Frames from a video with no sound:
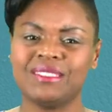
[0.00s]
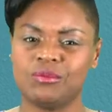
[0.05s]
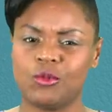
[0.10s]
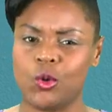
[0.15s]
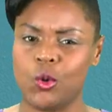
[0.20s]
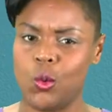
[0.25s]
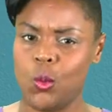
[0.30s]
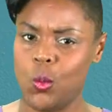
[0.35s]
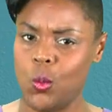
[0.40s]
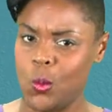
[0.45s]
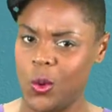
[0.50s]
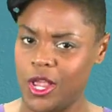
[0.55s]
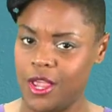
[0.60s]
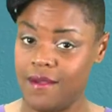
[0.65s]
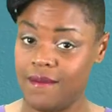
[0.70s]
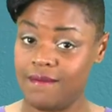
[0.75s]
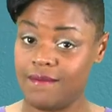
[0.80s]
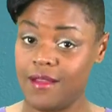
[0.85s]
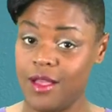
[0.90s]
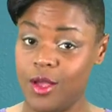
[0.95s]

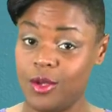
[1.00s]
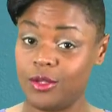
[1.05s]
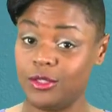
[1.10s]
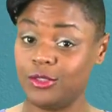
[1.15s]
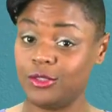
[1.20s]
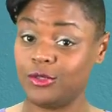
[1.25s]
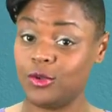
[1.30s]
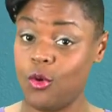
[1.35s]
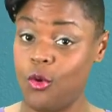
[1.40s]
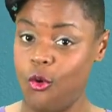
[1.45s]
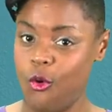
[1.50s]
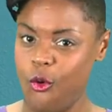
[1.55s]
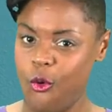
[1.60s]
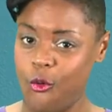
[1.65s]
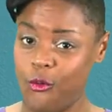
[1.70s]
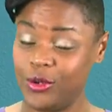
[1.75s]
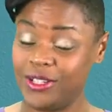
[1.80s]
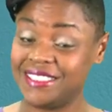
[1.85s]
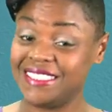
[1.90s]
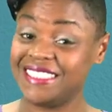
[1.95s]
programming depend on
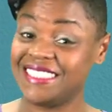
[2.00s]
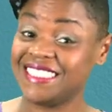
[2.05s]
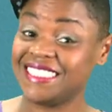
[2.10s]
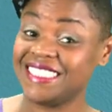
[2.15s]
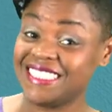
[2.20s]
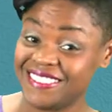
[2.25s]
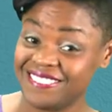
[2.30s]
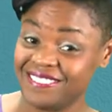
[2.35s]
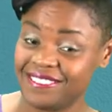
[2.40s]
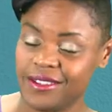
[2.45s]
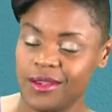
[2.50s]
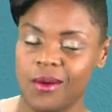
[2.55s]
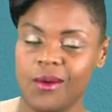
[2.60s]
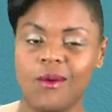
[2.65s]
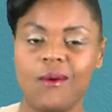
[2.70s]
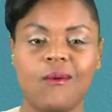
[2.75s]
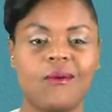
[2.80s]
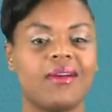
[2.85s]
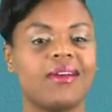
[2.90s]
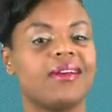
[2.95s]
whether the program is
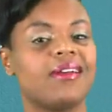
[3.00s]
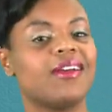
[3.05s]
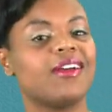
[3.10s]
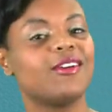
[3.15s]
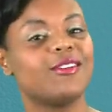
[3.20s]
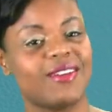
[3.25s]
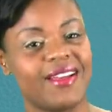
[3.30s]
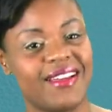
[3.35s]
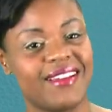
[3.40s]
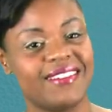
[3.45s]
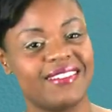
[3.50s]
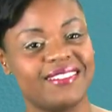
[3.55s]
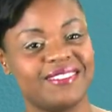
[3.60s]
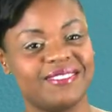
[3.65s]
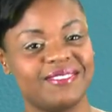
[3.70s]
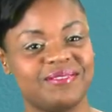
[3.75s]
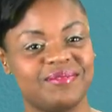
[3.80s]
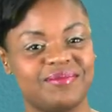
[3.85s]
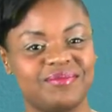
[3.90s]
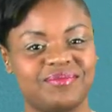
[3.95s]
shown on television
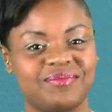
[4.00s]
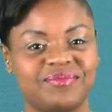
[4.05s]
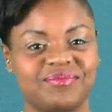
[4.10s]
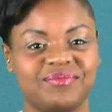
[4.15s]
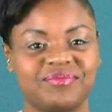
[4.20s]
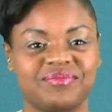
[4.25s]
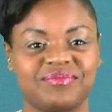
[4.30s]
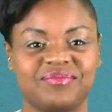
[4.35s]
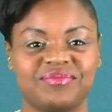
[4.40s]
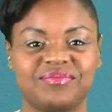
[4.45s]
or the internet.